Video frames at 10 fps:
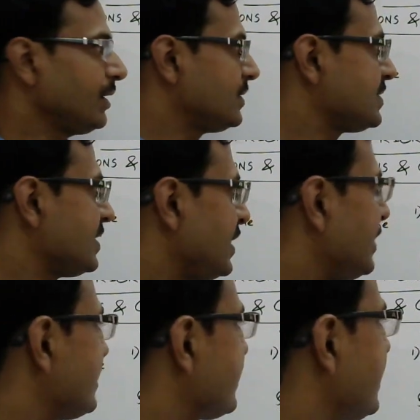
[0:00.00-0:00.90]
See, in
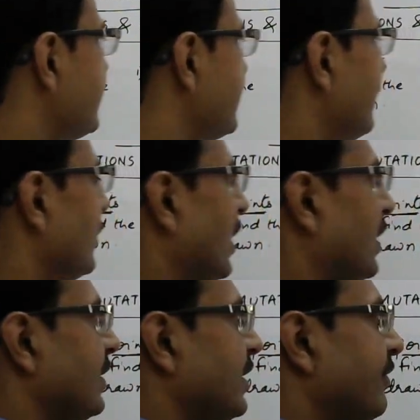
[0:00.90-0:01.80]
this case,
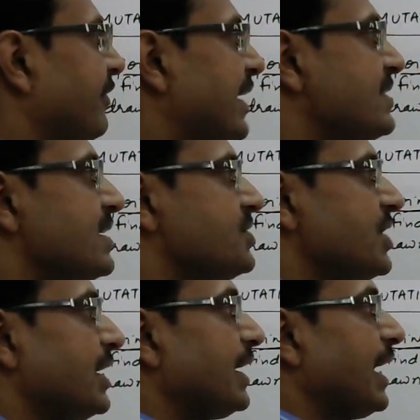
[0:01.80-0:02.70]
the friends are
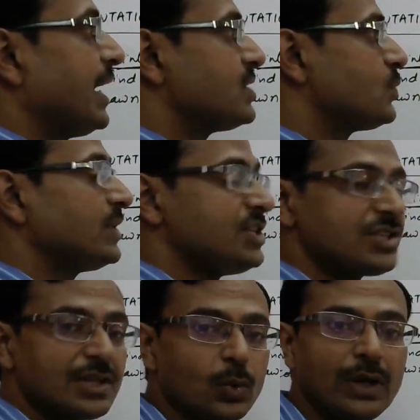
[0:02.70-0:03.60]
shaking hands with each
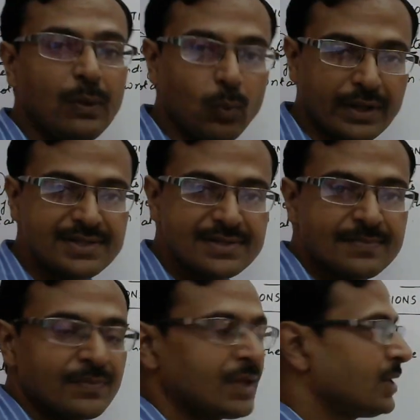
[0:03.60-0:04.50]
other only
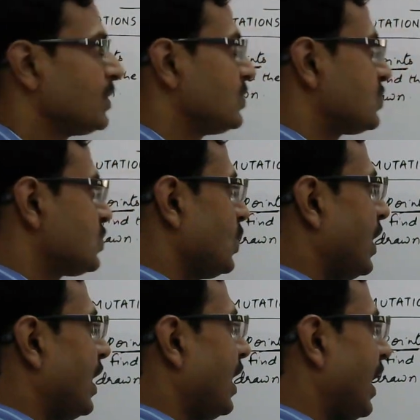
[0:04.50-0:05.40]
once.
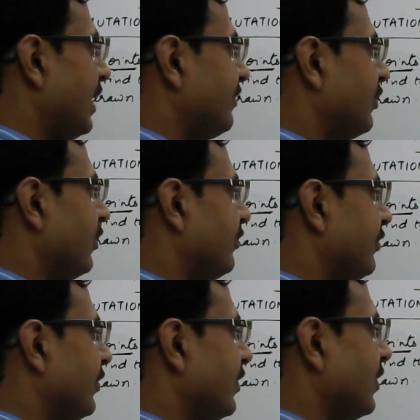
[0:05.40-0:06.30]
So, half of
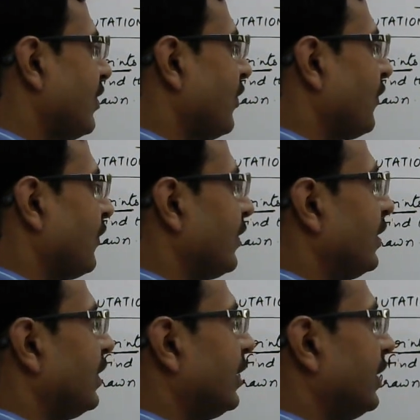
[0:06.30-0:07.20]

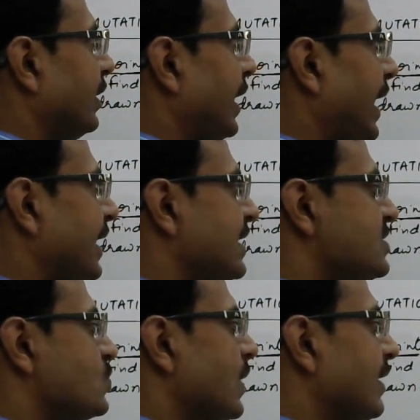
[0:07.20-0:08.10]
n
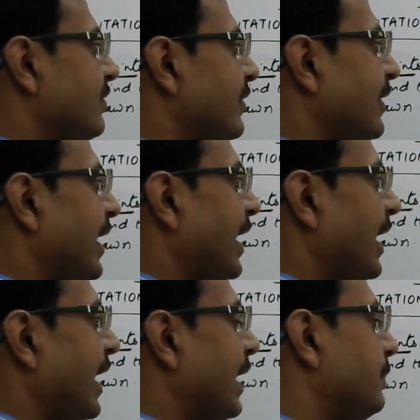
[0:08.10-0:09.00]
is 12
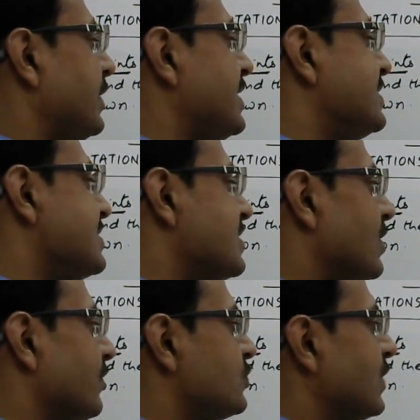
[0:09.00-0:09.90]
and predecessor
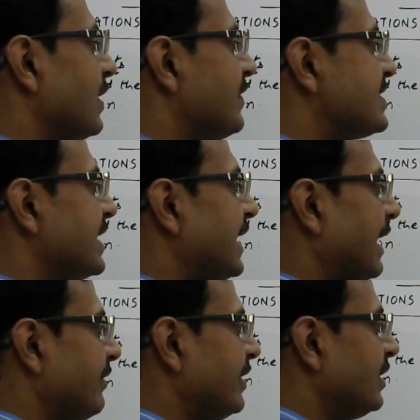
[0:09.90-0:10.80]
of 12 is
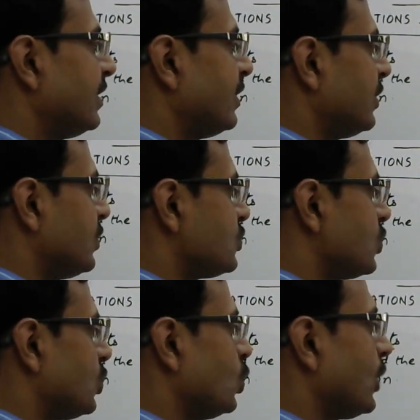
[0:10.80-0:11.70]
11.
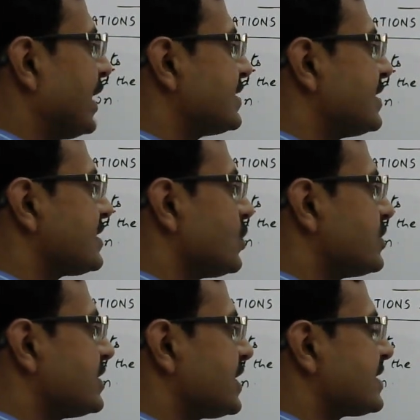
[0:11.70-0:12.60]
So, 2 cancels out
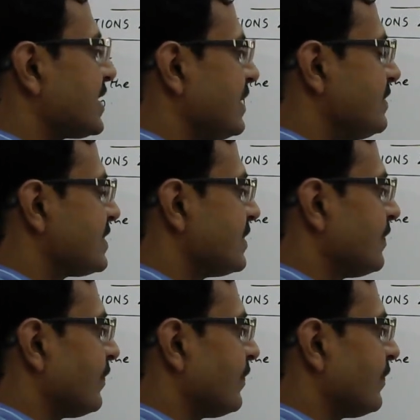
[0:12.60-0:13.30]
6 times